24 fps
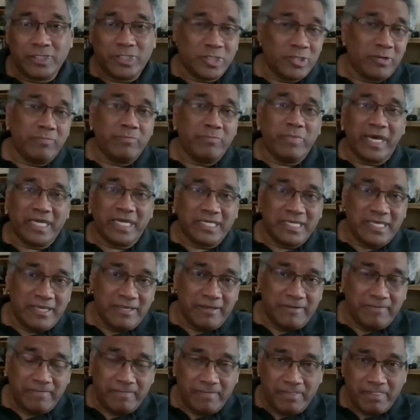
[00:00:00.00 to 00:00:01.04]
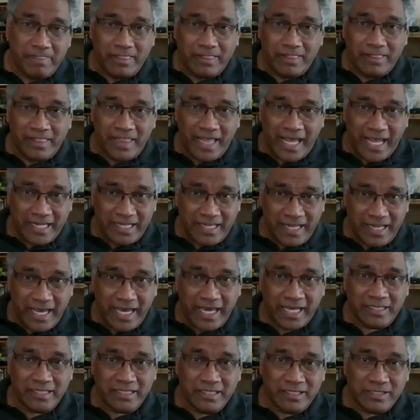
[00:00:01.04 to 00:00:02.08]
Somebody that
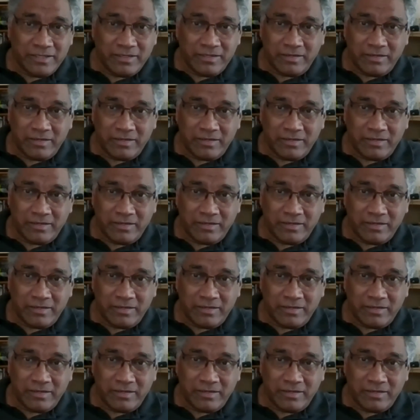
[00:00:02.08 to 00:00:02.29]
had